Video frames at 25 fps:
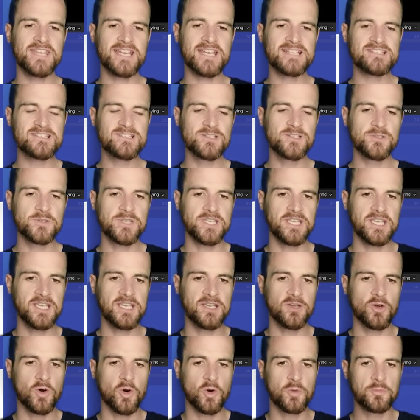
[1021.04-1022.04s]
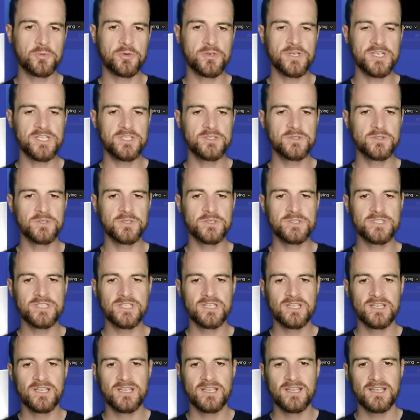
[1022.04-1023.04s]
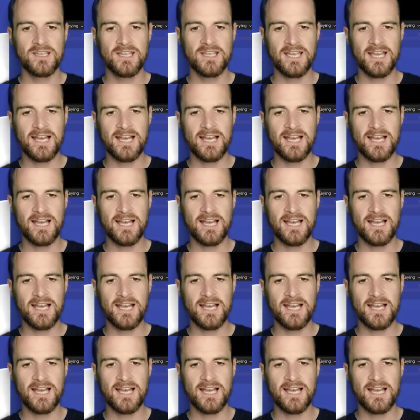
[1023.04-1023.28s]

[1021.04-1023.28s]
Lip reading: So that's looking all pretty good.